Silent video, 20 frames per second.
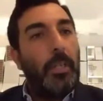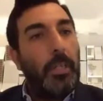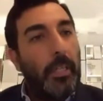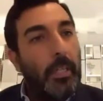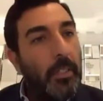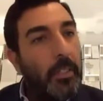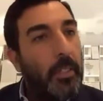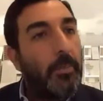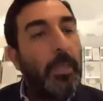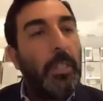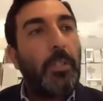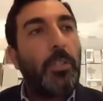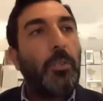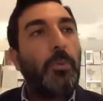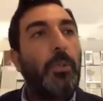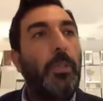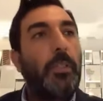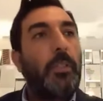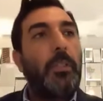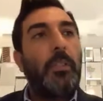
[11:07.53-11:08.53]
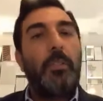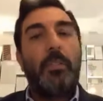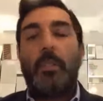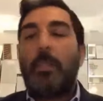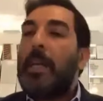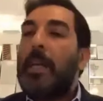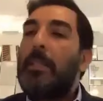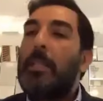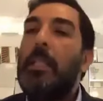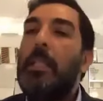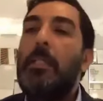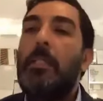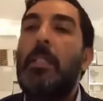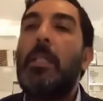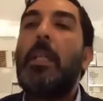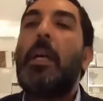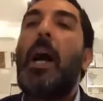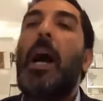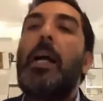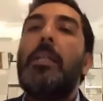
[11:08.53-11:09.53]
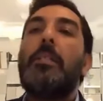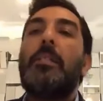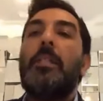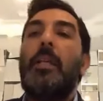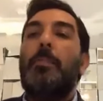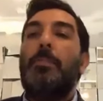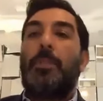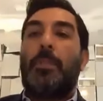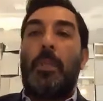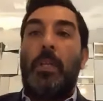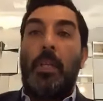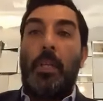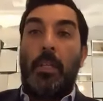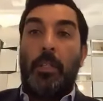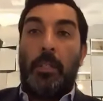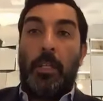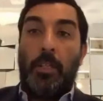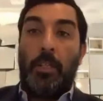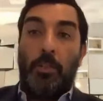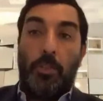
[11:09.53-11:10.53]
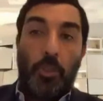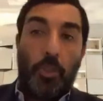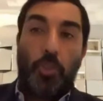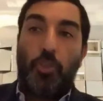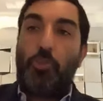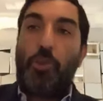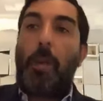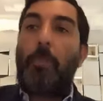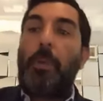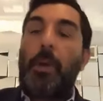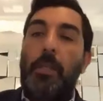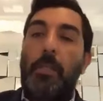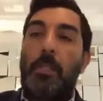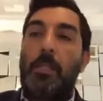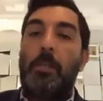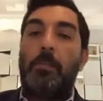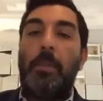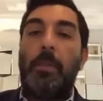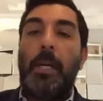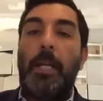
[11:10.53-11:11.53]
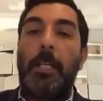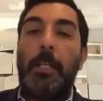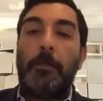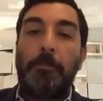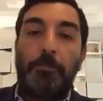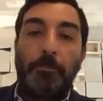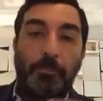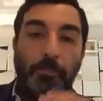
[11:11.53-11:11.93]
ease them into it these are not easy concepts that you just drop on somebody.